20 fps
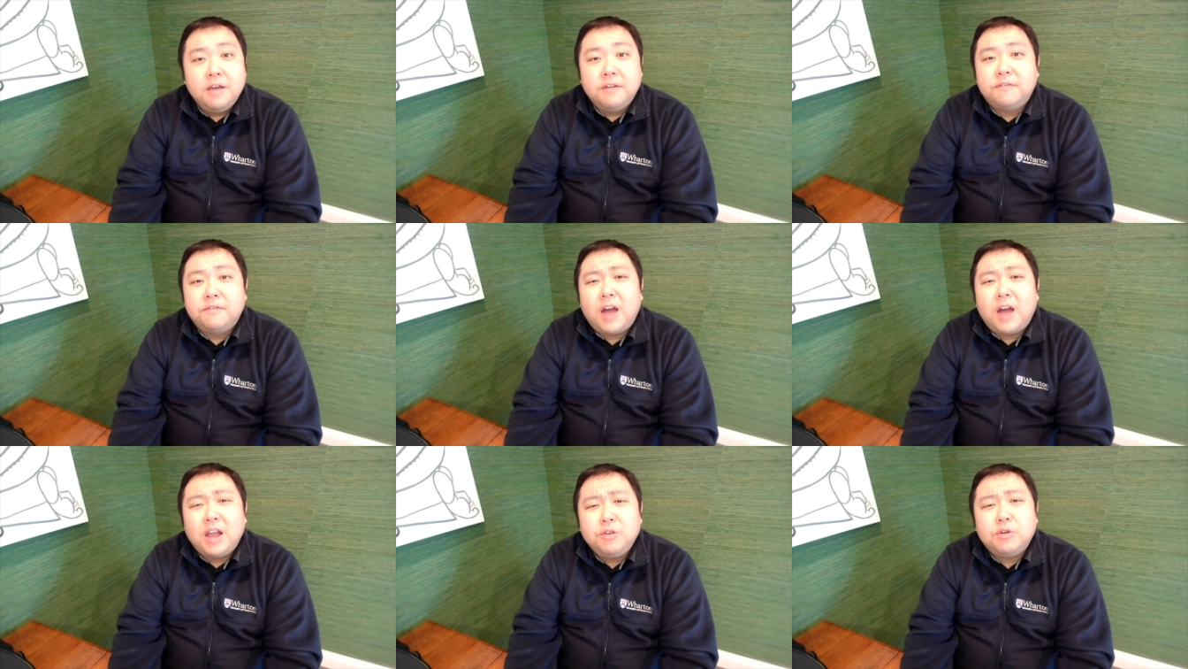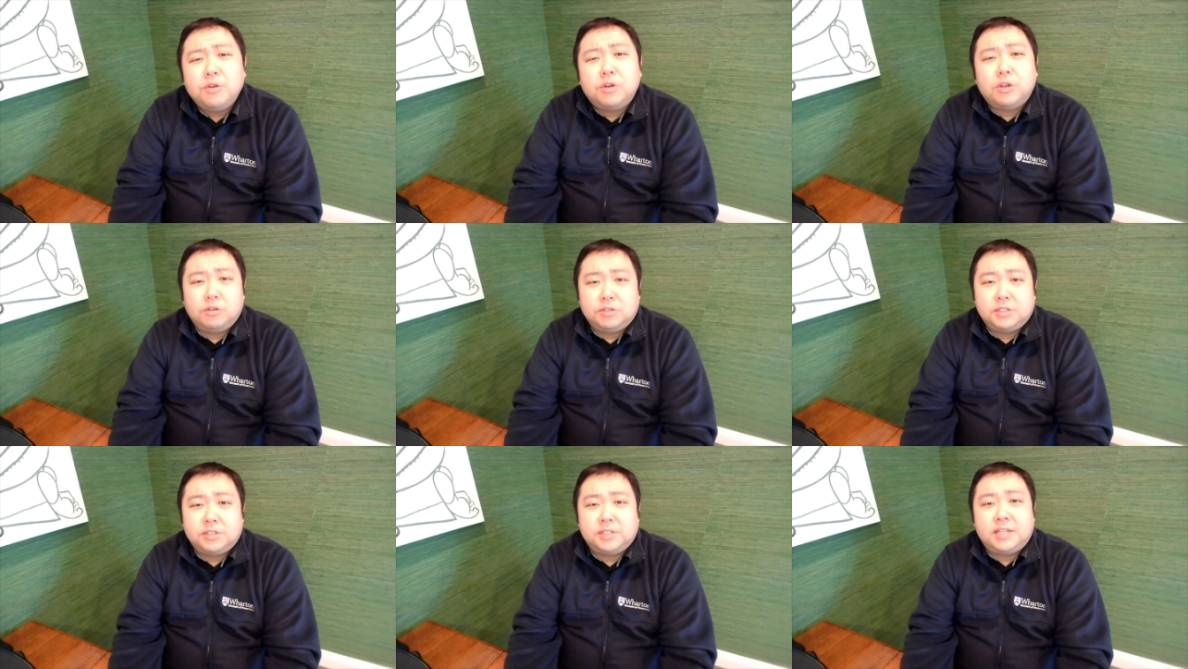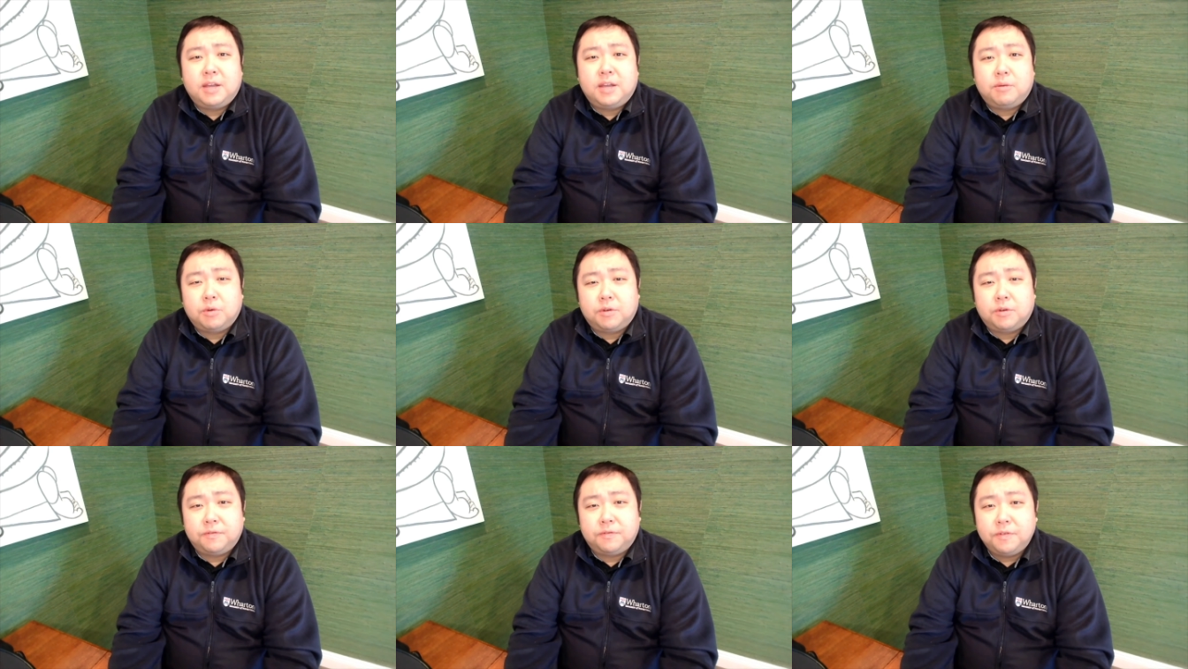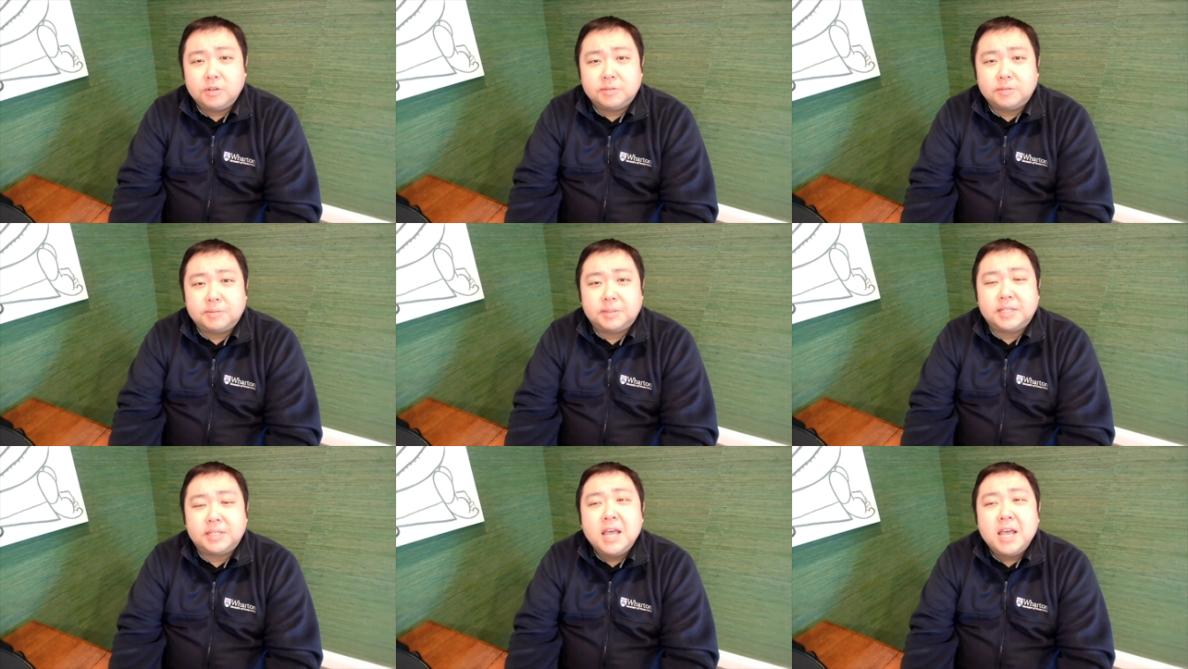Find your closest network
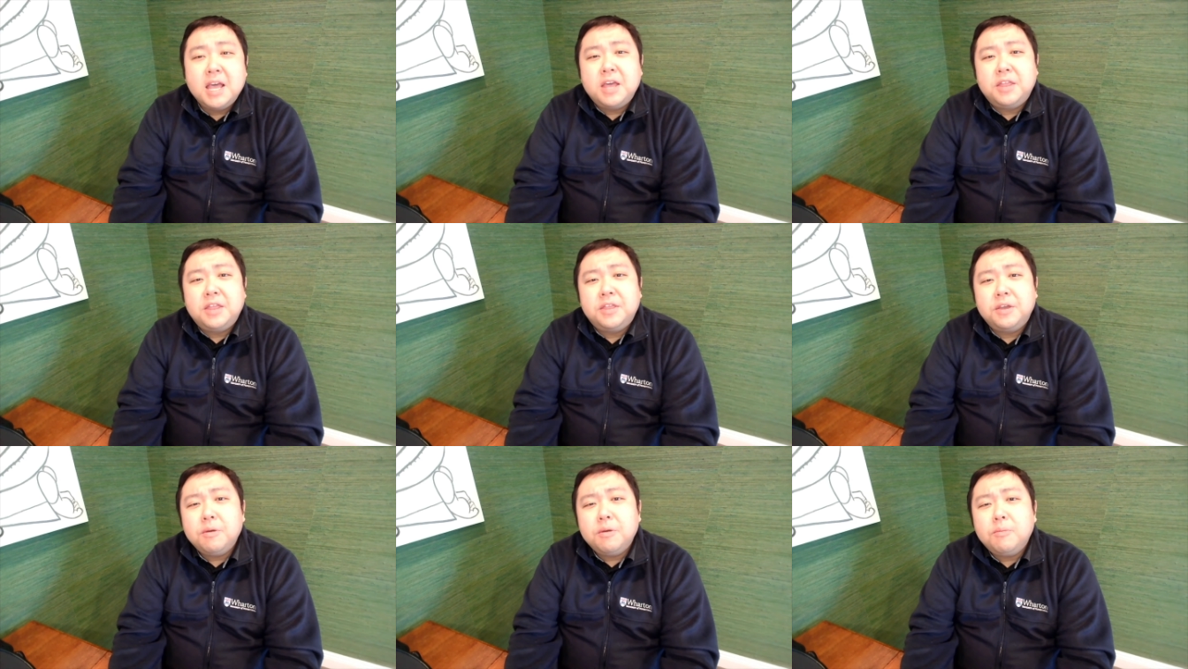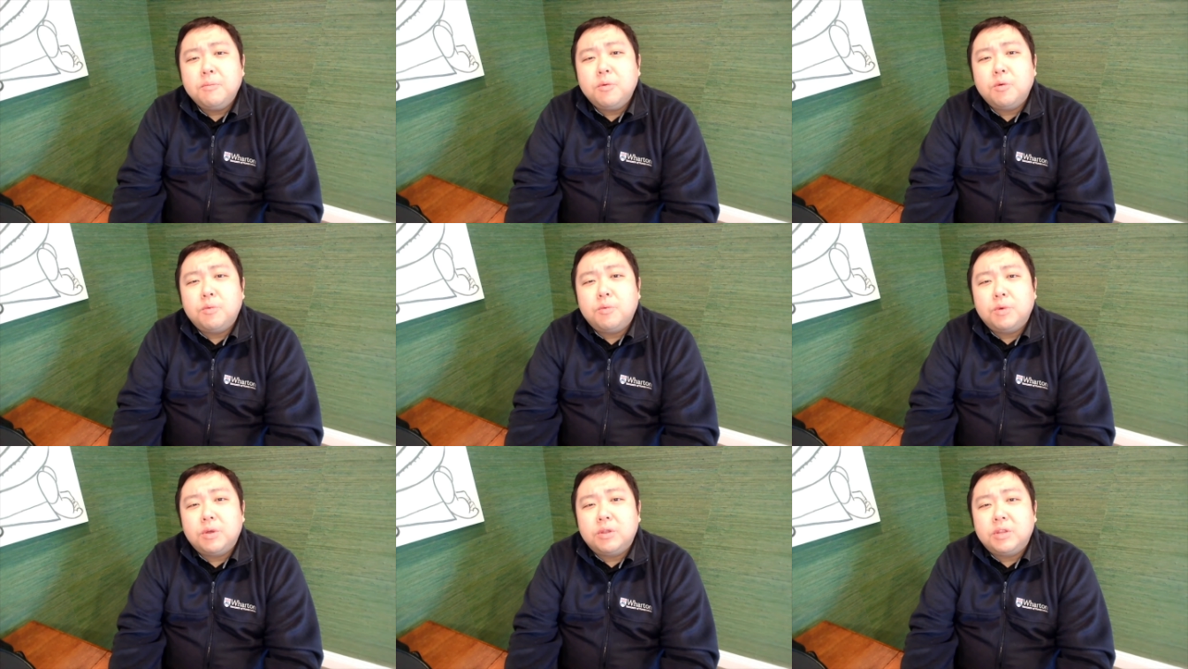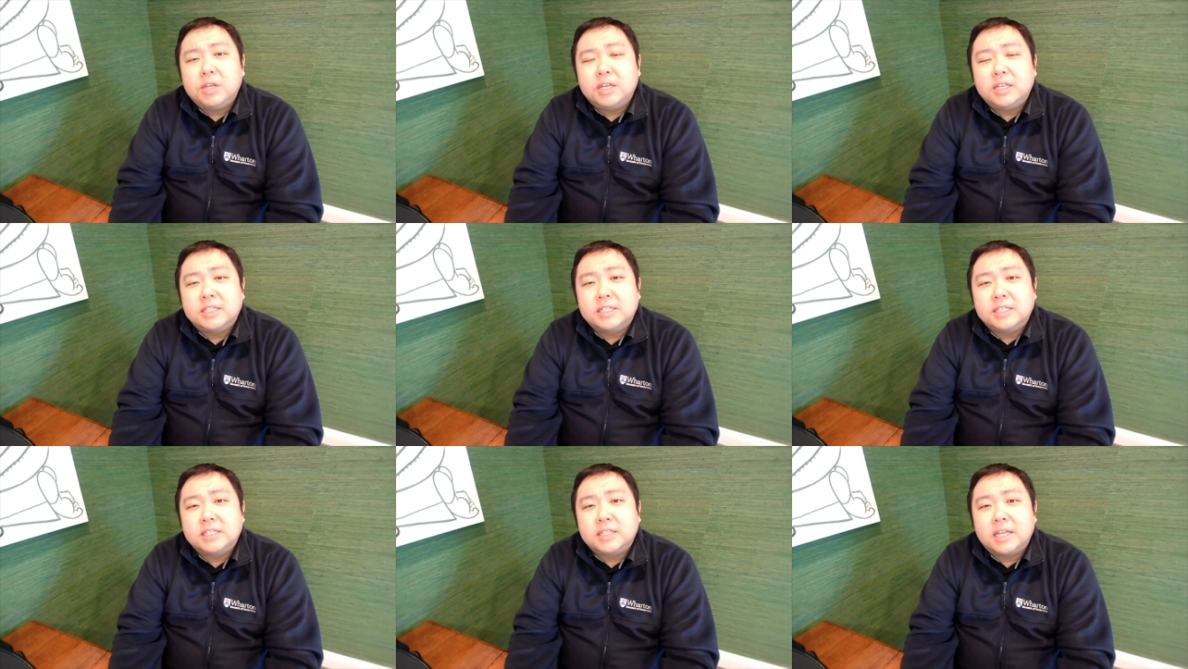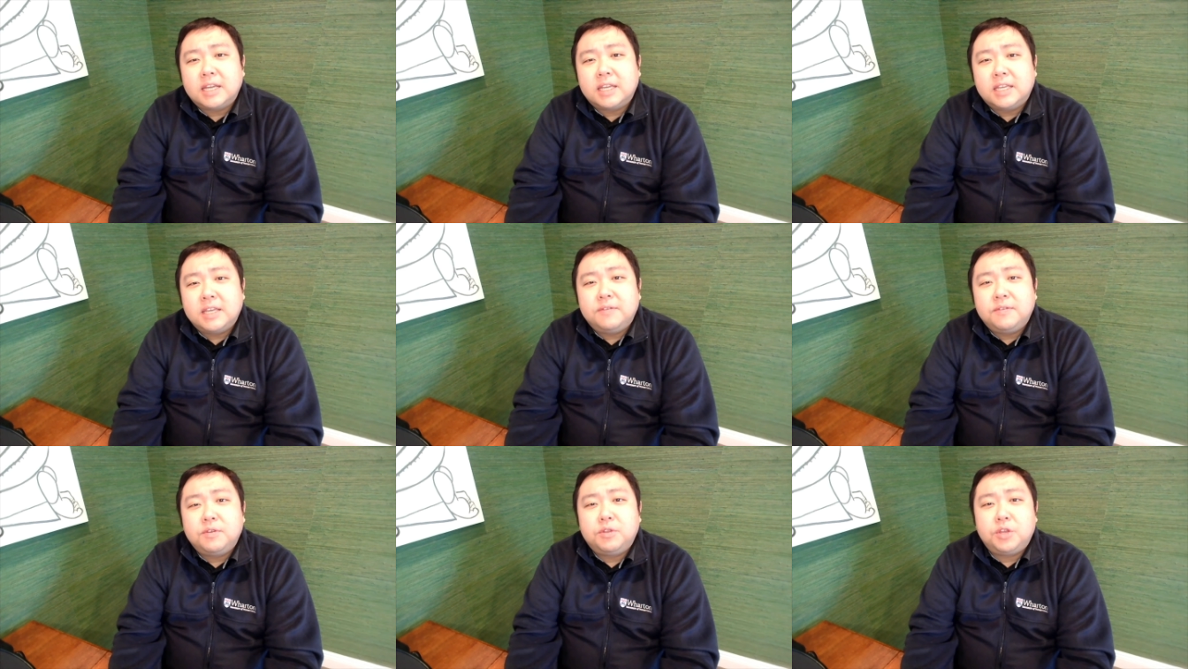first because they're more willing to
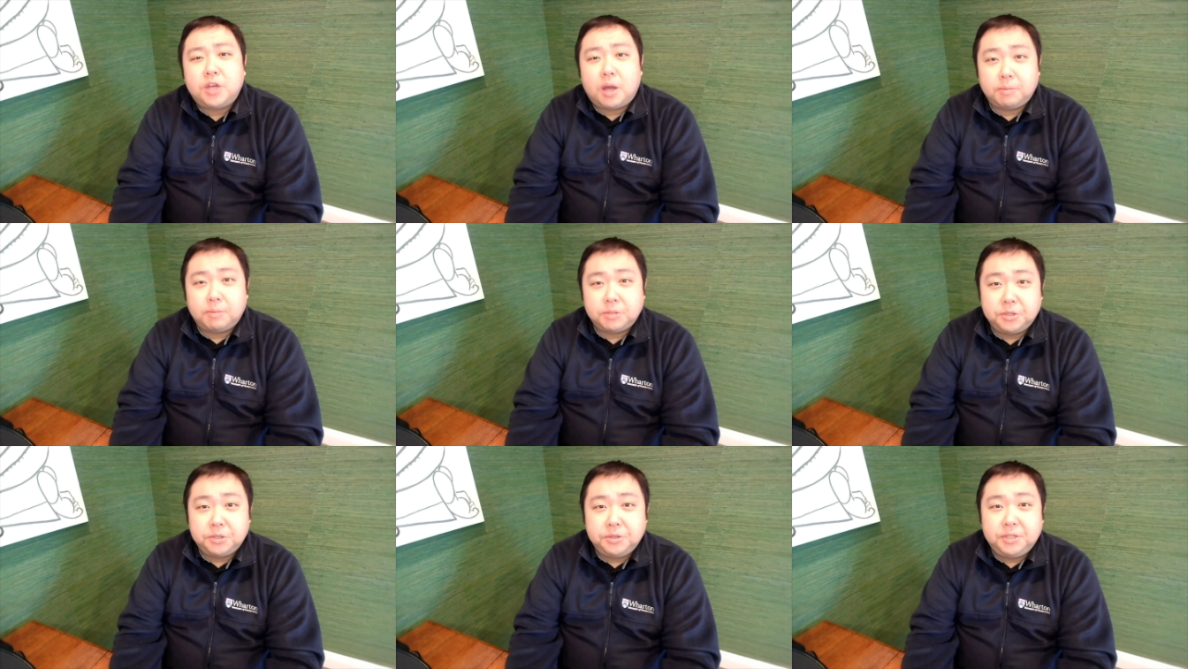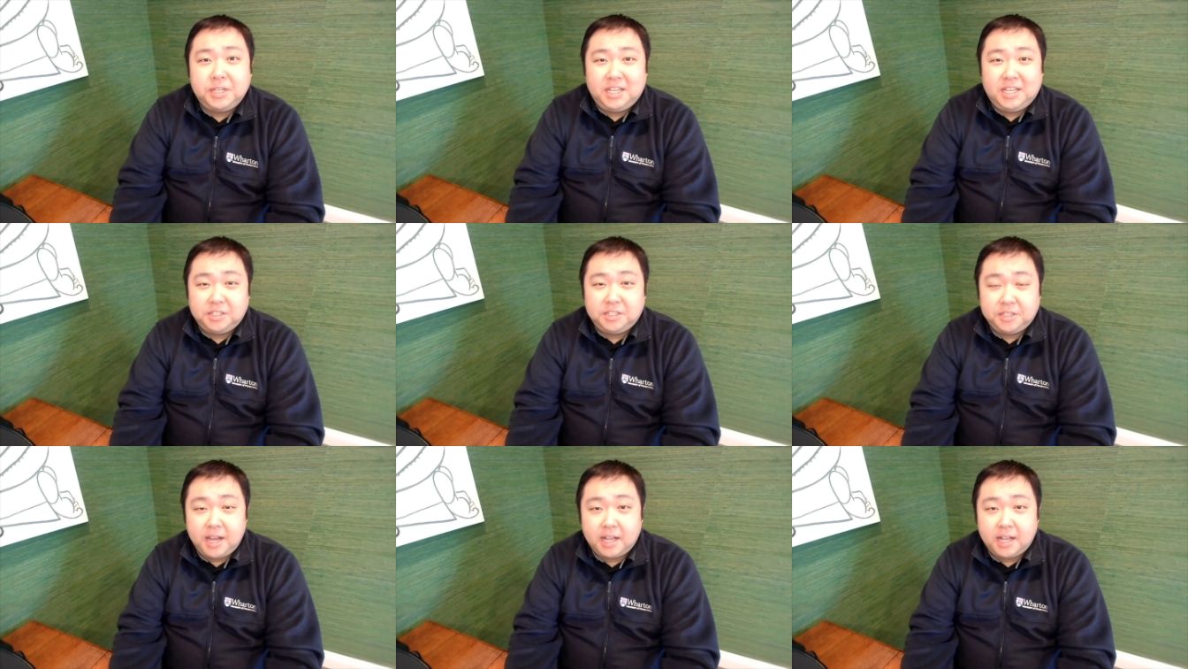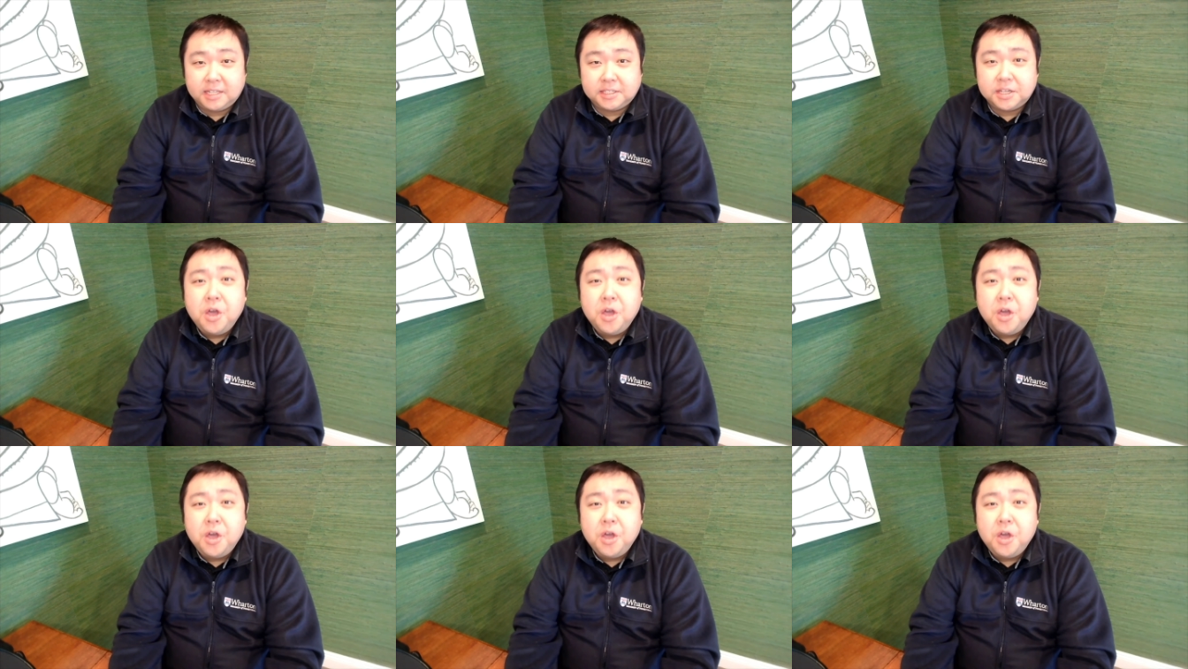like give you the opportunity and chance.